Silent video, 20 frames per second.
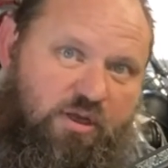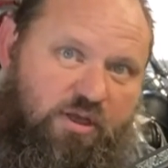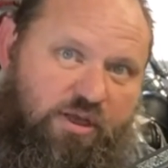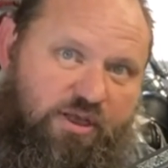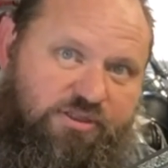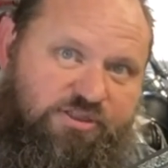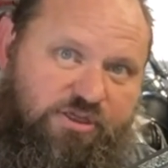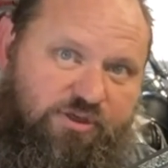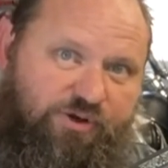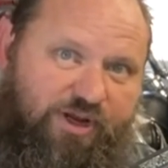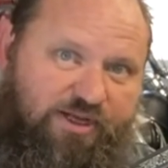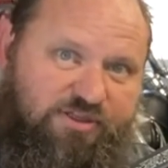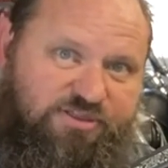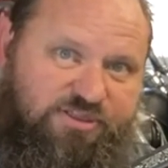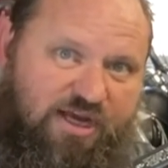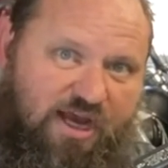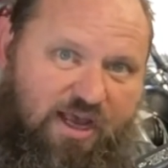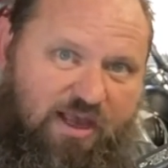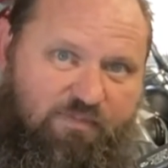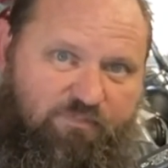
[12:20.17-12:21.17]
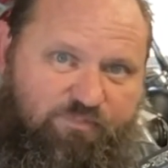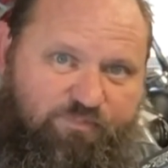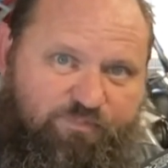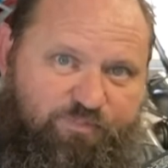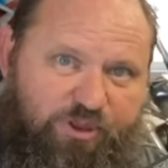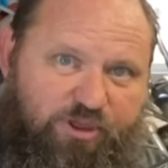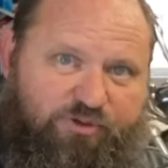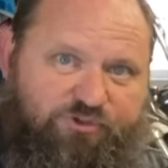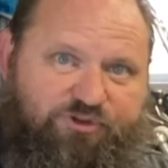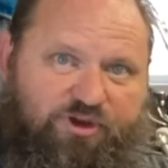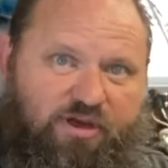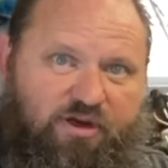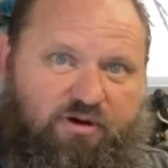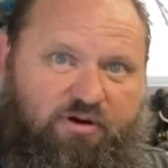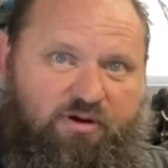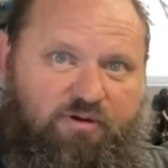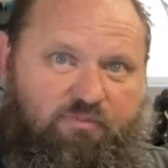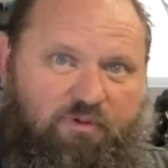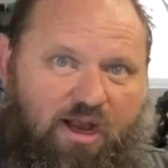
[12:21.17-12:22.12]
Until next time, build, tinker, and